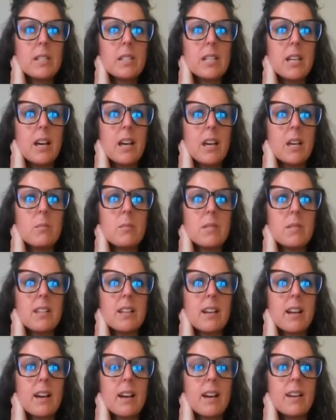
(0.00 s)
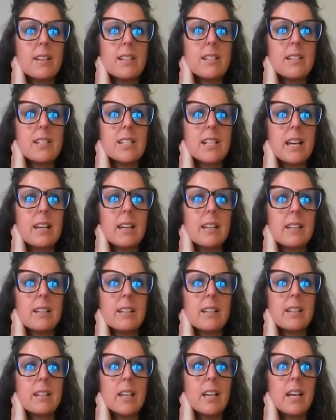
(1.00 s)
times that I
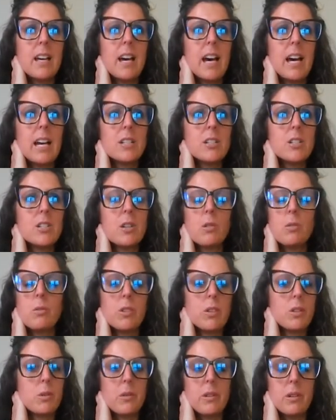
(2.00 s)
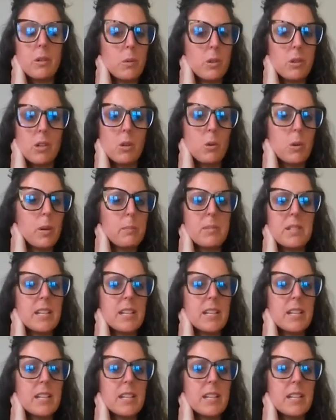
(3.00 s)
said, I don't know that we're equipped to